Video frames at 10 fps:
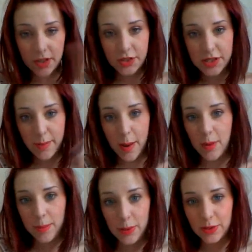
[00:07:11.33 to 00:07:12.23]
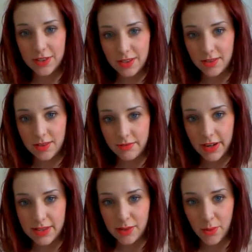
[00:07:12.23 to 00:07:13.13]
just about my vlogs and
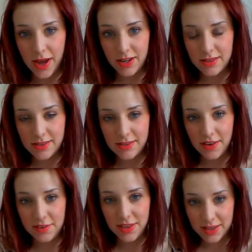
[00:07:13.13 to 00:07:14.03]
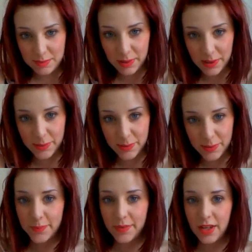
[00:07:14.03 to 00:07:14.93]
raising awareness and stuff, so that's pretty cool.
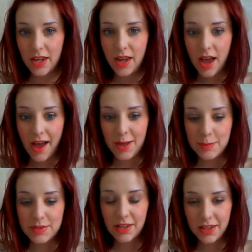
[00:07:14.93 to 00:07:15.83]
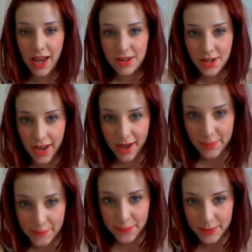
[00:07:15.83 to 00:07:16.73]
So yeah, check it
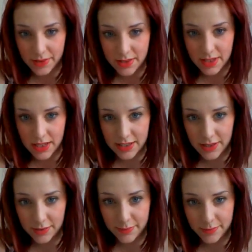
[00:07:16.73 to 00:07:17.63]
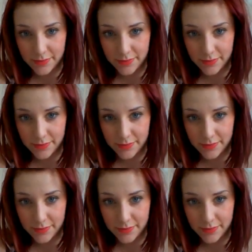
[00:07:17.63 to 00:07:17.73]
out. See you soon.